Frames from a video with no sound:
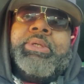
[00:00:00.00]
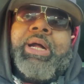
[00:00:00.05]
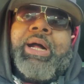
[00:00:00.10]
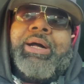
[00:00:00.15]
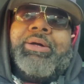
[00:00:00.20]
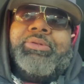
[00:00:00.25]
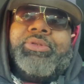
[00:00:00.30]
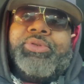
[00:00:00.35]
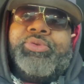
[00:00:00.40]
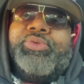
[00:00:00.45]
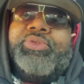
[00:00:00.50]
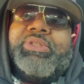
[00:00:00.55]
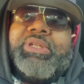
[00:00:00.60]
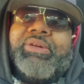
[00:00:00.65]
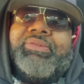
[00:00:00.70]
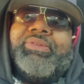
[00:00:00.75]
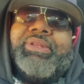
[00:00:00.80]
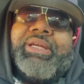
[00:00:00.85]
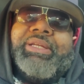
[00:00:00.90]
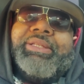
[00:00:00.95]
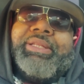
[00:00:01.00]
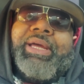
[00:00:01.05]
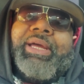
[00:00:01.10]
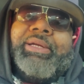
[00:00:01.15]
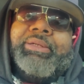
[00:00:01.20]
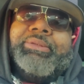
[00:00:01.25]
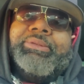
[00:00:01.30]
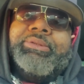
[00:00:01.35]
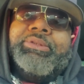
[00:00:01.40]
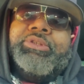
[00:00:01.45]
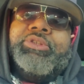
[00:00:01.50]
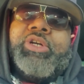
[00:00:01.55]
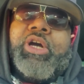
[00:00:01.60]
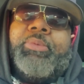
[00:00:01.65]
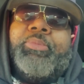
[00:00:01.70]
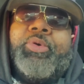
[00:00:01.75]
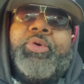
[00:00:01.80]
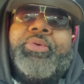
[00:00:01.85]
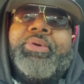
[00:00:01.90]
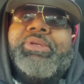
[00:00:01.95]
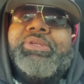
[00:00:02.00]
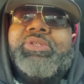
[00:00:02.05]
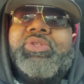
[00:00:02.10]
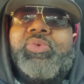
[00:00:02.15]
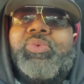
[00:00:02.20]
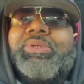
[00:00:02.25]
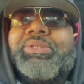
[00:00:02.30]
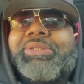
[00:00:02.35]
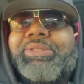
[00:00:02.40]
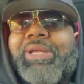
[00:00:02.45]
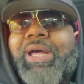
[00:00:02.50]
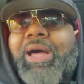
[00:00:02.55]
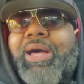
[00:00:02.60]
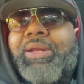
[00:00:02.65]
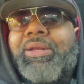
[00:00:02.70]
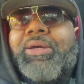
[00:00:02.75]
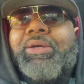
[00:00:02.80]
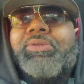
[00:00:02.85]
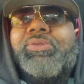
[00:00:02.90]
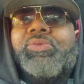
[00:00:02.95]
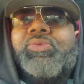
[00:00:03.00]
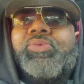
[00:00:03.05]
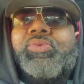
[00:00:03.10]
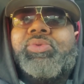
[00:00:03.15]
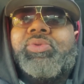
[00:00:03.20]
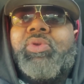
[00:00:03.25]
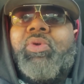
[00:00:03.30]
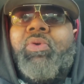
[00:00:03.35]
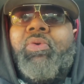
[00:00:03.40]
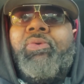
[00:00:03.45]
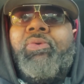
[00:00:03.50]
I'll do stuff like that. I'm always doing side hustles.